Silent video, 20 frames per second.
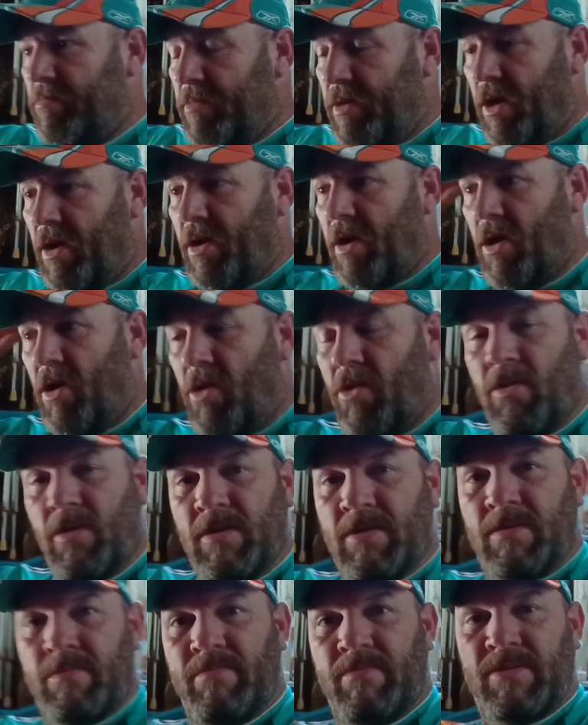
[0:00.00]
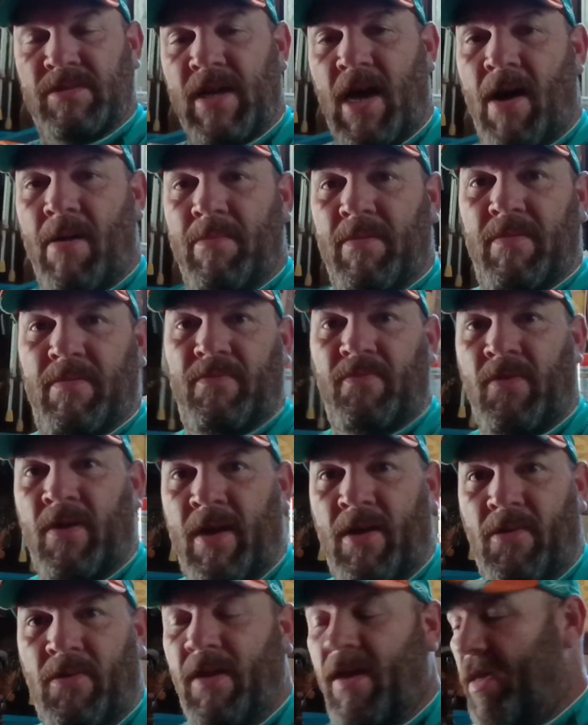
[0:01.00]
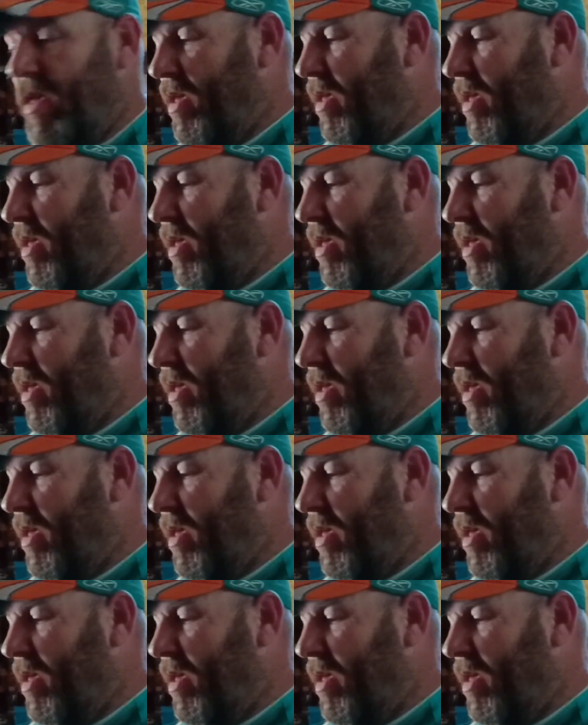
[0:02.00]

duck call is stopped for now.